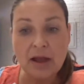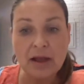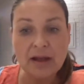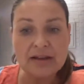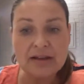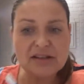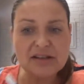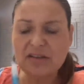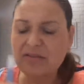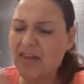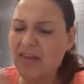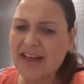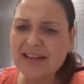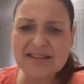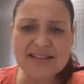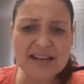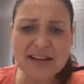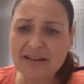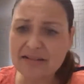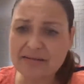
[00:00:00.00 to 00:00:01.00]
So
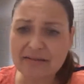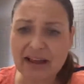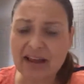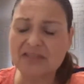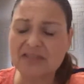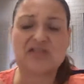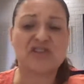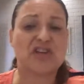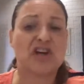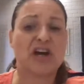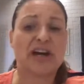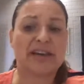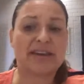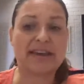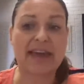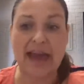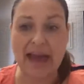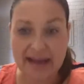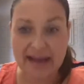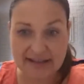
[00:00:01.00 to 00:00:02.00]
that's a
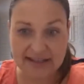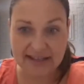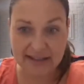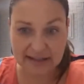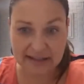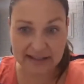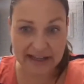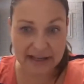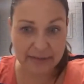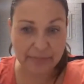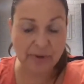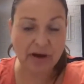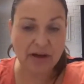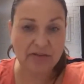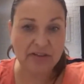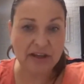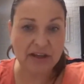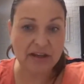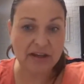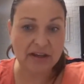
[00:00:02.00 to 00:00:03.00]
gigantic leap, I
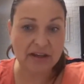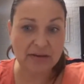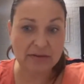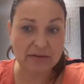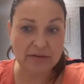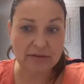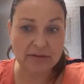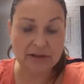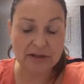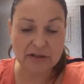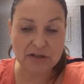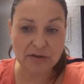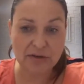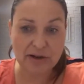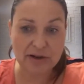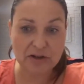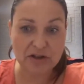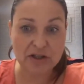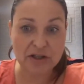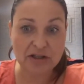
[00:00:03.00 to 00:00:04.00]
think, in the
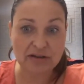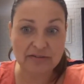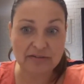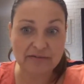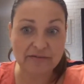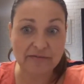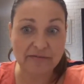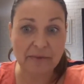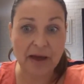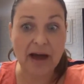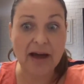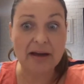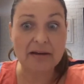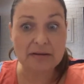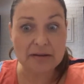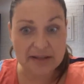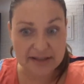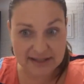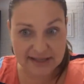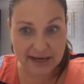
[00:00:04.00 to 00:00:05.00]
direction of
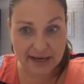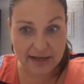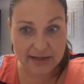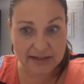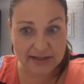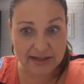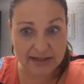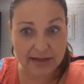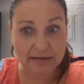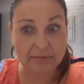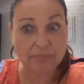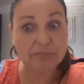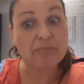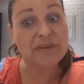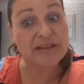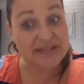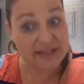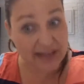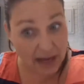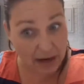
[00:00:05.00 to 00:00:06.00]
understanding
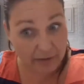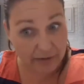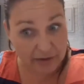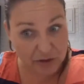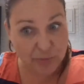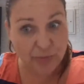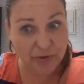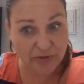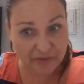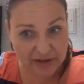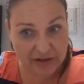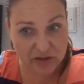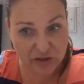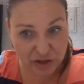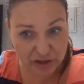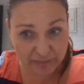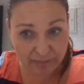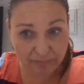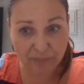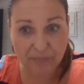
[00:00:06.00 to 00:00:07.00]
miscarriage
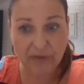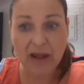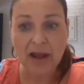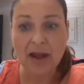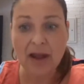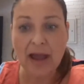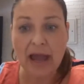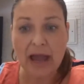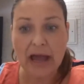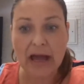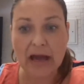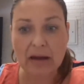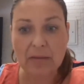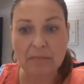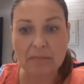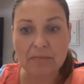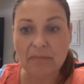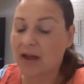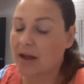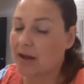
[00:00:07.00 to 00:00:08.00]
prevention.
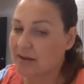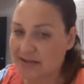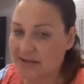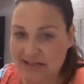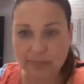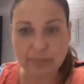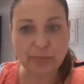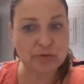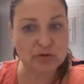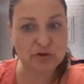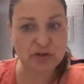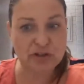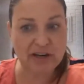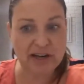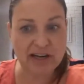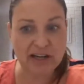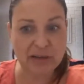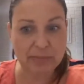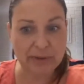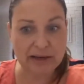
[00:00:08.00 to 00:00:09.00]
A simple
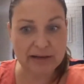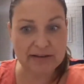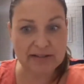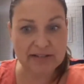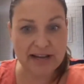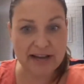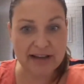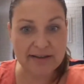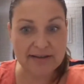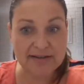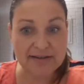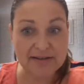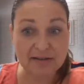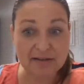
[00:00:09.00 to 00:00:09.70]
genetic blood test,